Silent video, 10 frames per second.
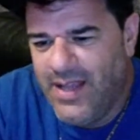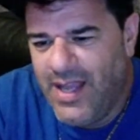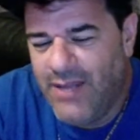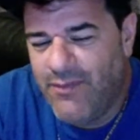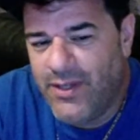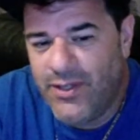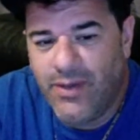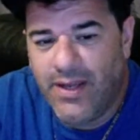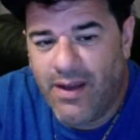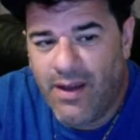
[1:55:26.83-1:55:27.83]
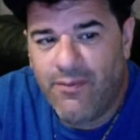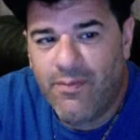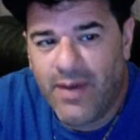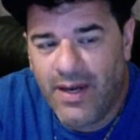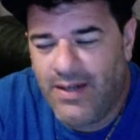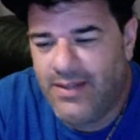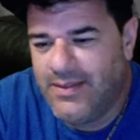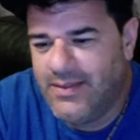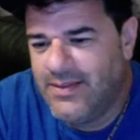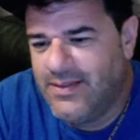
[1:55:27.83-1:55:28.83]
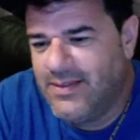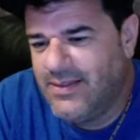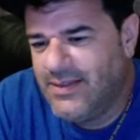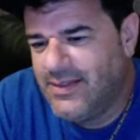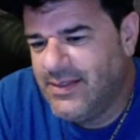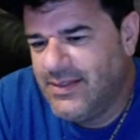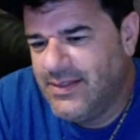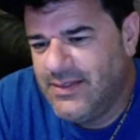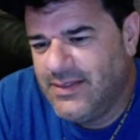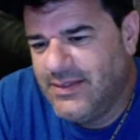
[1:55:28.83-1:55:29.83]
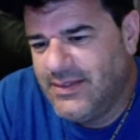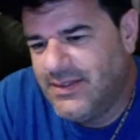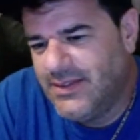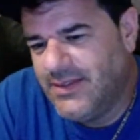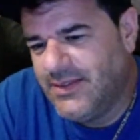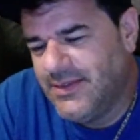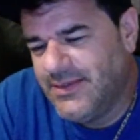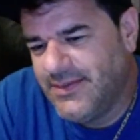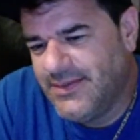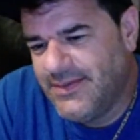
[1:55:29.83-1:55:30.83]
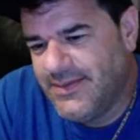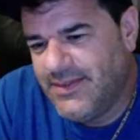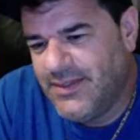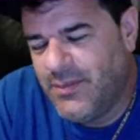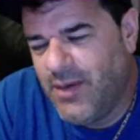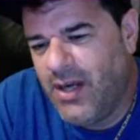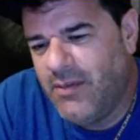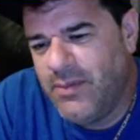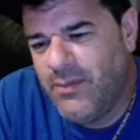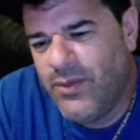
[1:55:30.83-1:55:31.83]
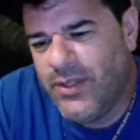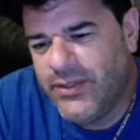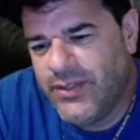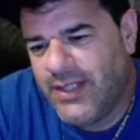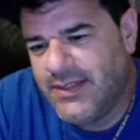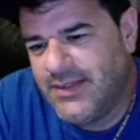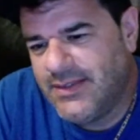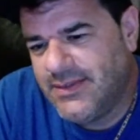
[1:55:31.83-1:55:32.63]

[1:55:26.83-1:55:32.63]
And if I do, I got it from her. So tomorrow will be more interesting.